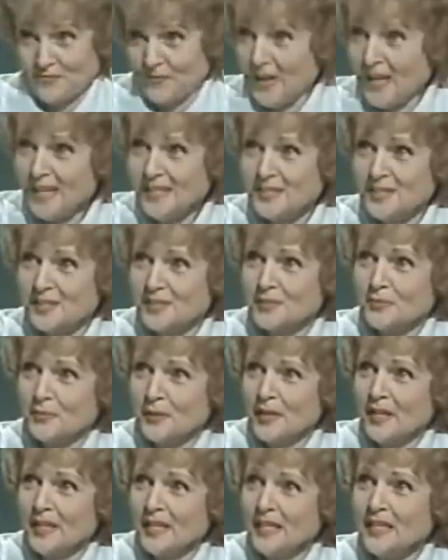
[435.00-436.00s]
find just the
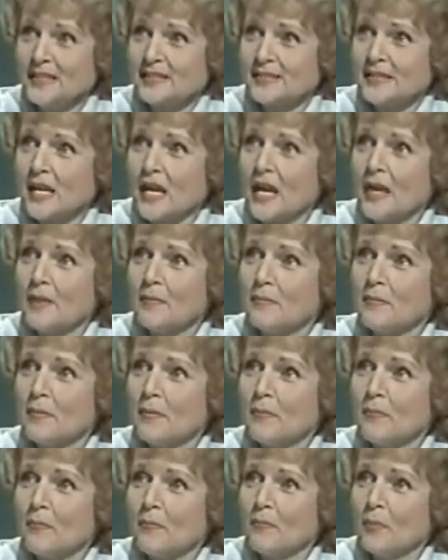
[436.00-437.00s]
way it is.
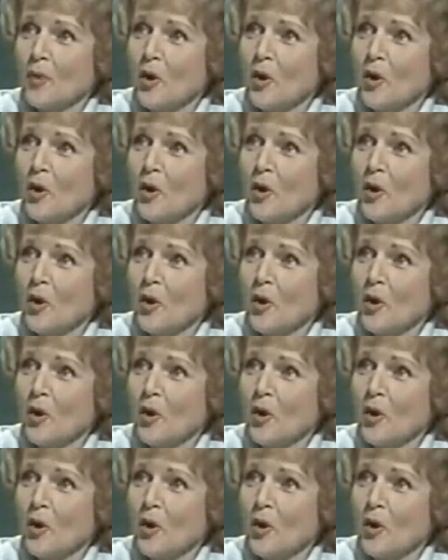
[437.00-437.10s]
Uh,